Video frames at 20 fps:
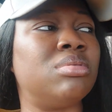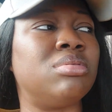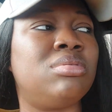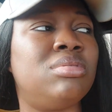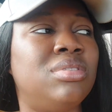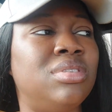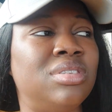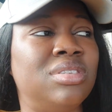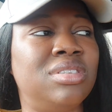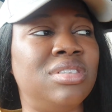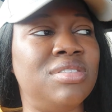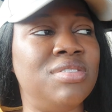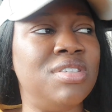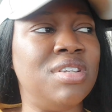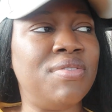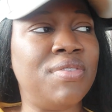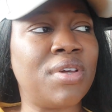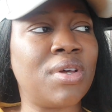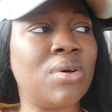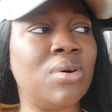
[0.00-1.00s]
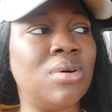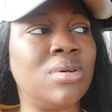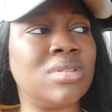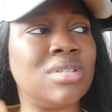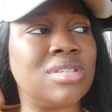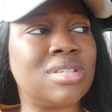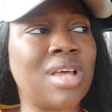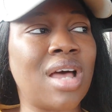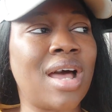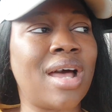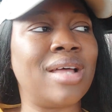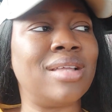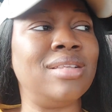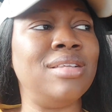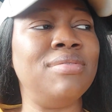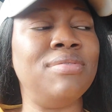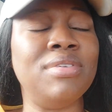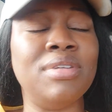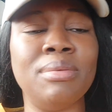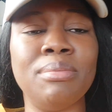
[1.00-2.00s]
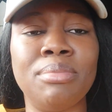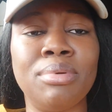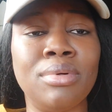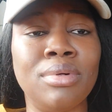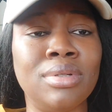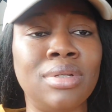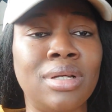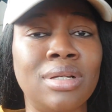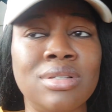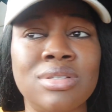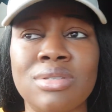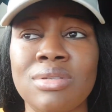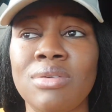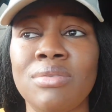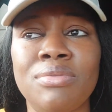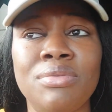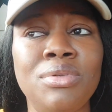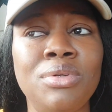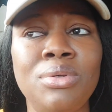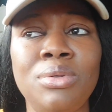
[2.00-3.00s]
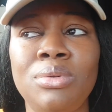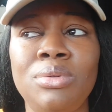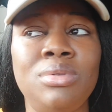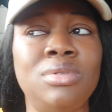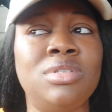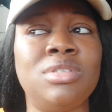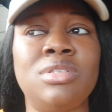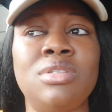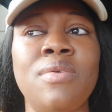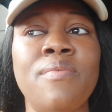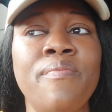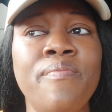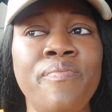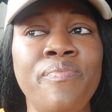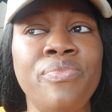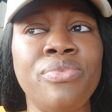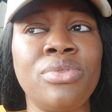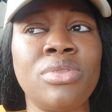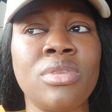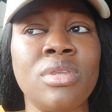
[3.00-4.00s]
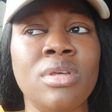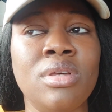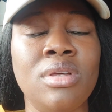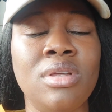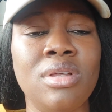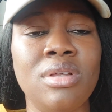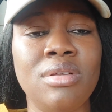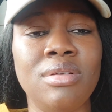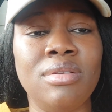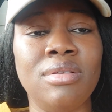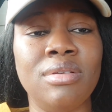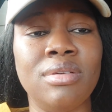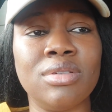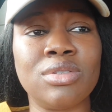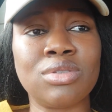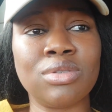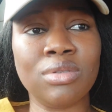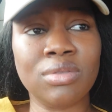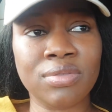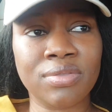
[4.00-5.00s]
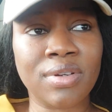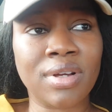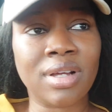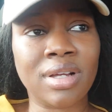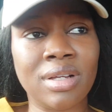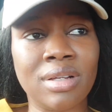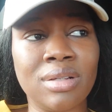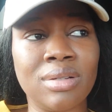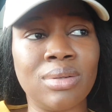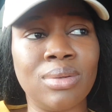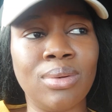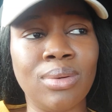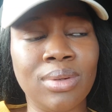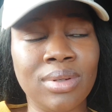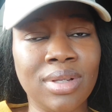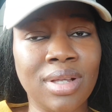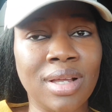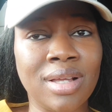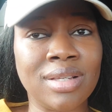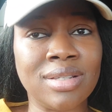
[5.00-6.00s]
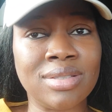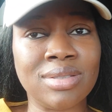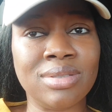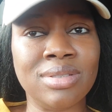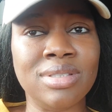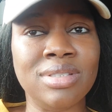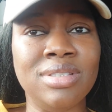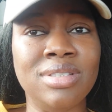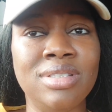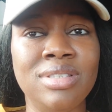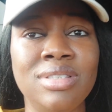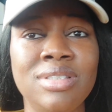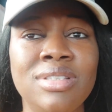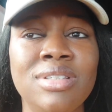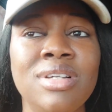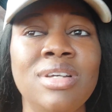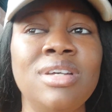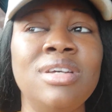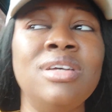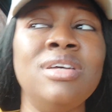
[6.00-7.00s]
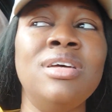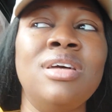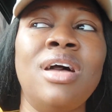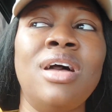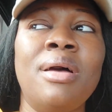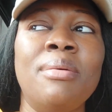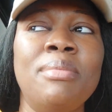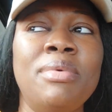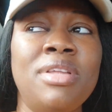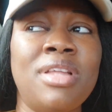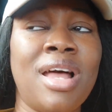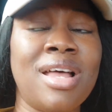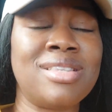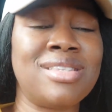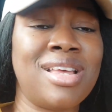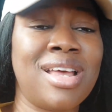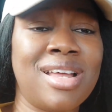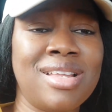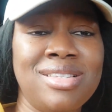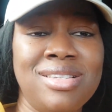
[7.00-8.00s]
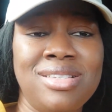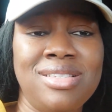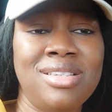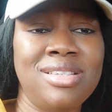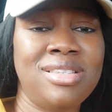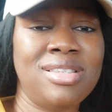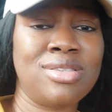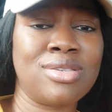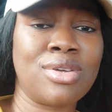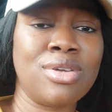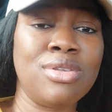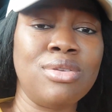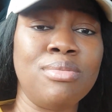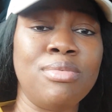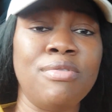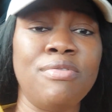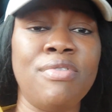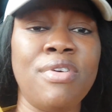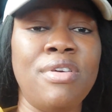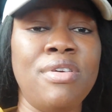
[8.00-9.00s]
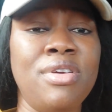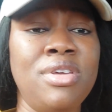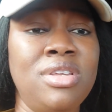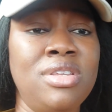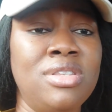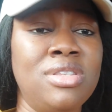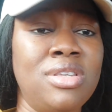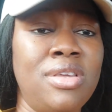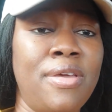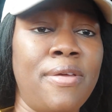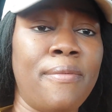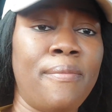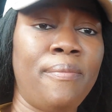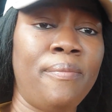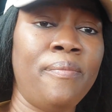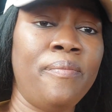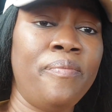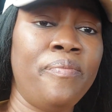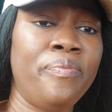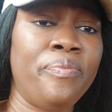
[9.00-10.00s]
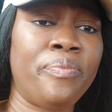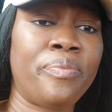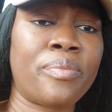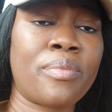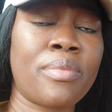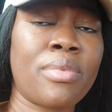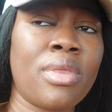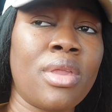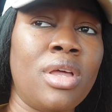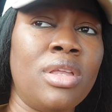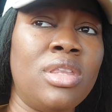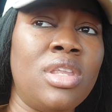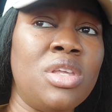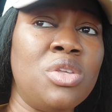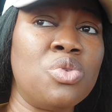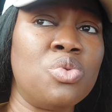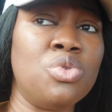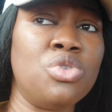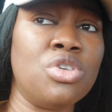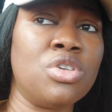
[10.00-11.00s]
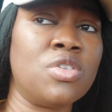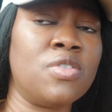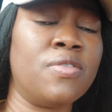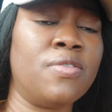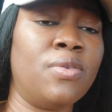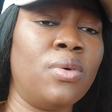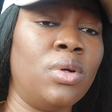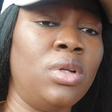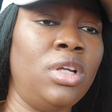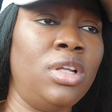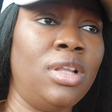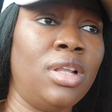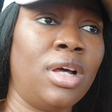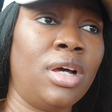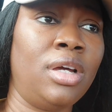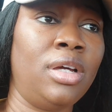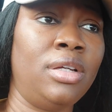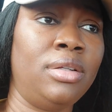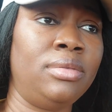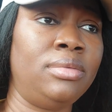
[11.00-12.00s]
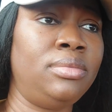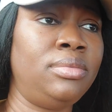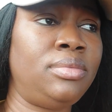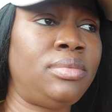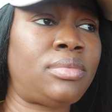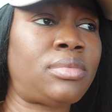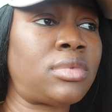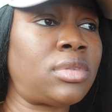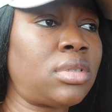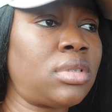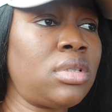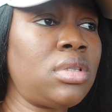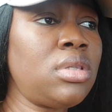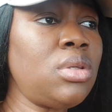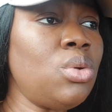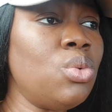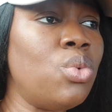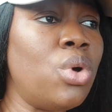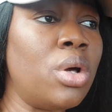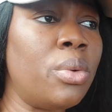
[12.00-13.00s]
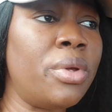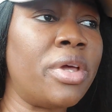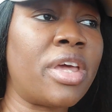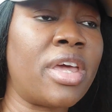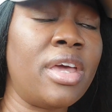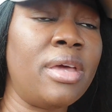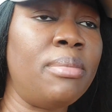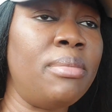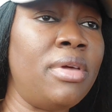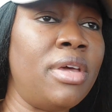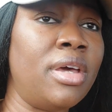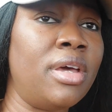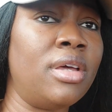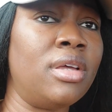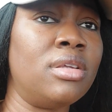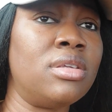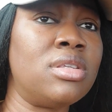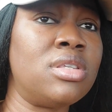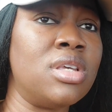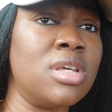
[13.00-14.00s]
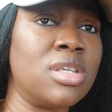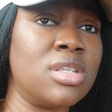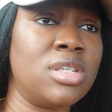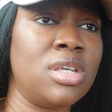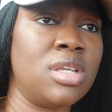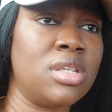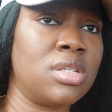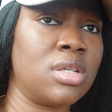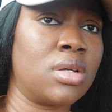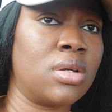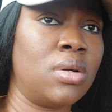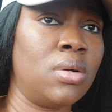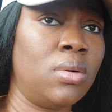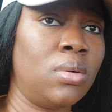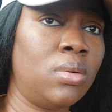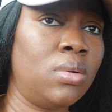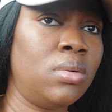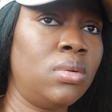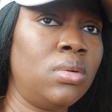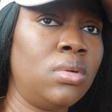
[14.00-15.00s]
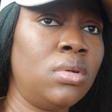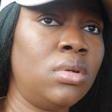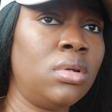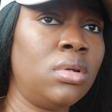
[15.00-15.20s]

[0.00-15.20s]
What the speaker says: it's difficult, it's hard living abroad and stuff. No, it's so far God has already, I mean, has a hand in it. It's going to be very easy. Things will just fall in line. When we came here 6 years ago,